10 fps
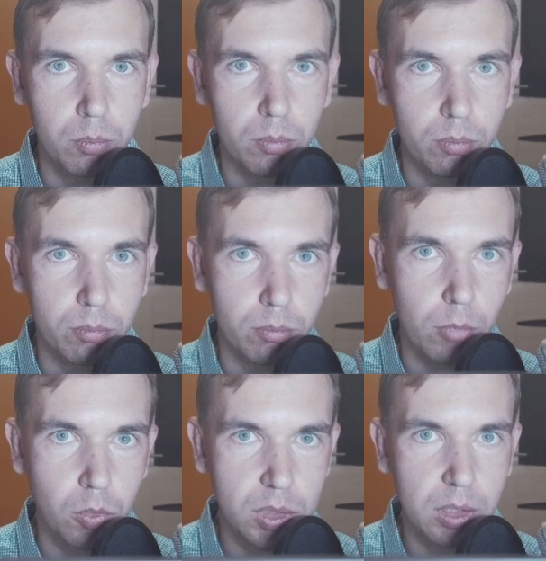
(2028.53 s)

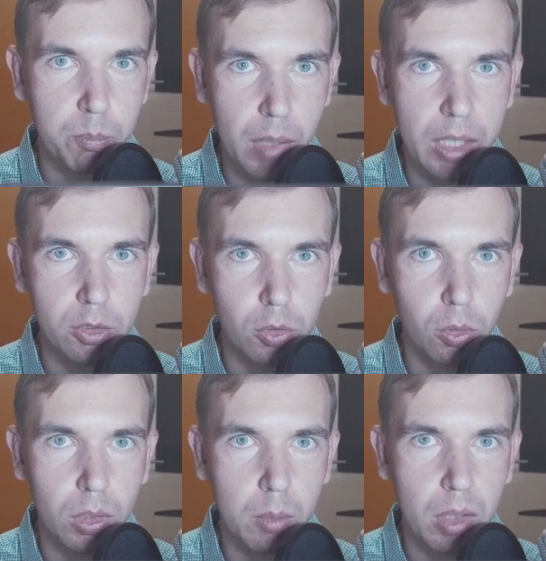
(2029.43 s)
mostly men
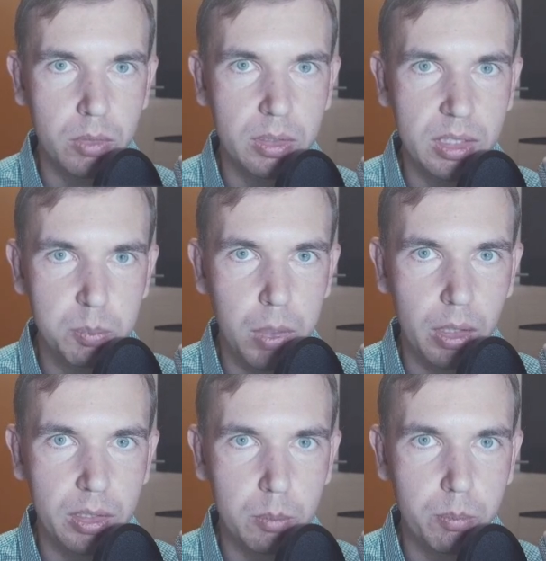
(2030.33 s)
talk about the
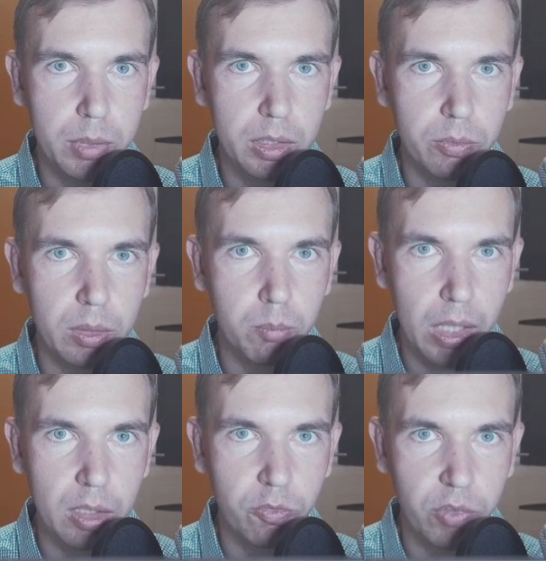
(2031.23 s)
disparity between men
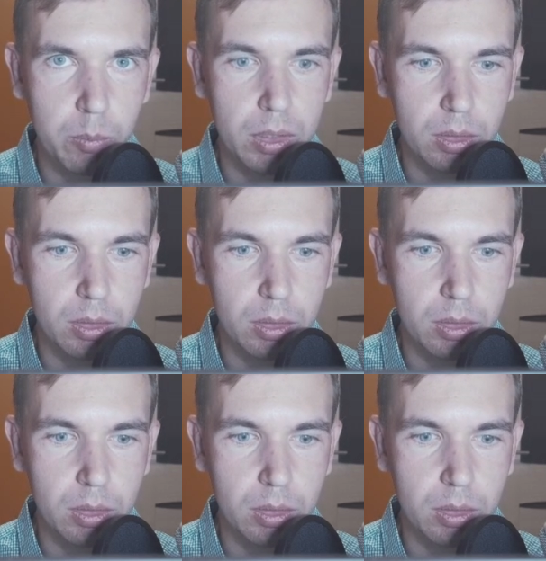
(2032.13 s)
and women,